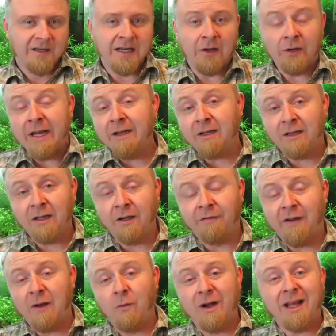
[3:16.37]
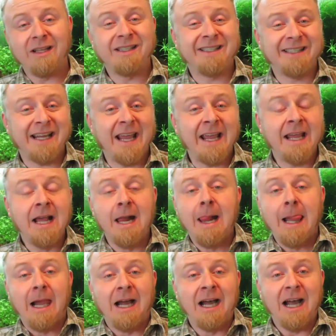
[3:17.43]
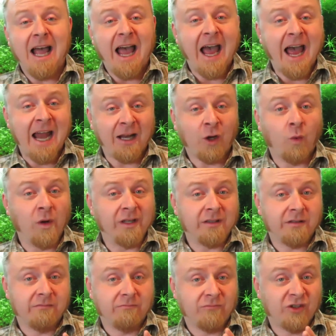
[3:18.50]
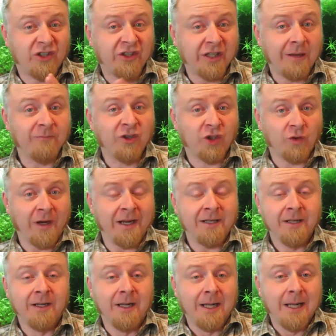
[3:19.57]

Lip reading: Now again, to clarify, when I say adequate substrate,